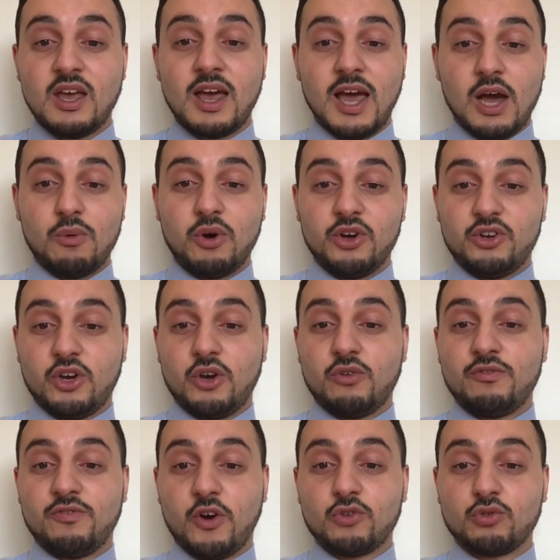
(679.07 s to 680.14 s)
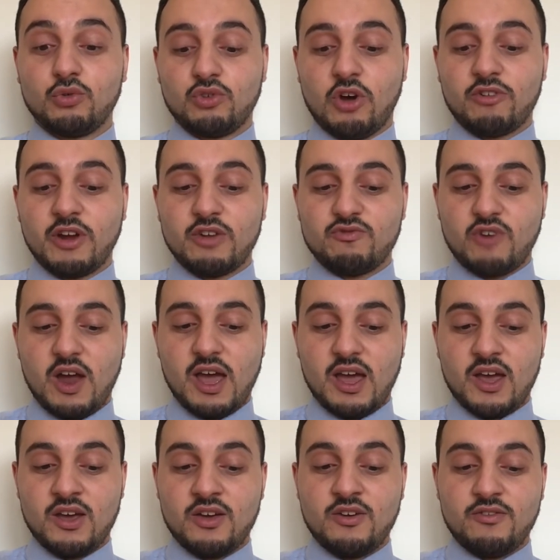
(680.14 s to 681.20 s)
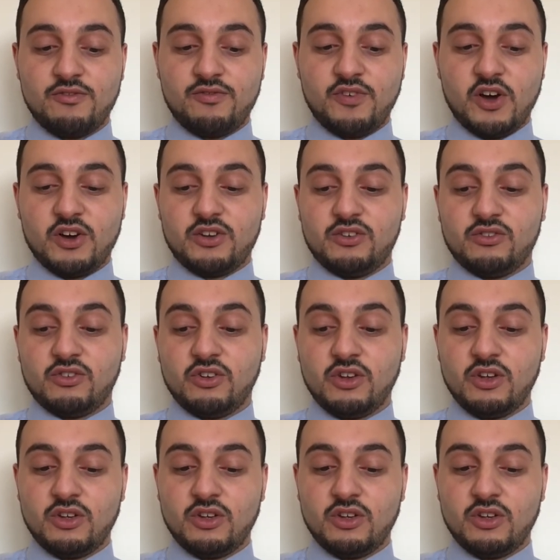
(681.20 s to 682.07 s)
how I know fossils are a rare find.